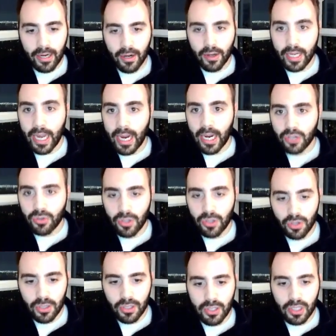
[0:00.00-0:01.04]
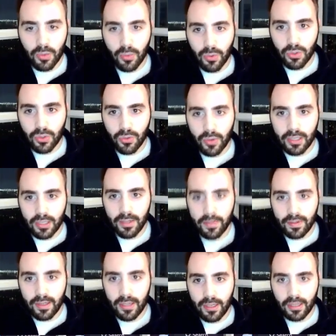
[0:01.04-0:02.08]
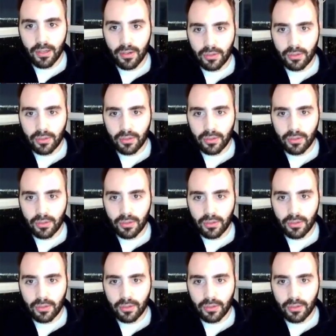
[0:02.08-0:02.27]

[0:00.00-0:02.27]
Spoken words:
and our cash return is equal to our dividend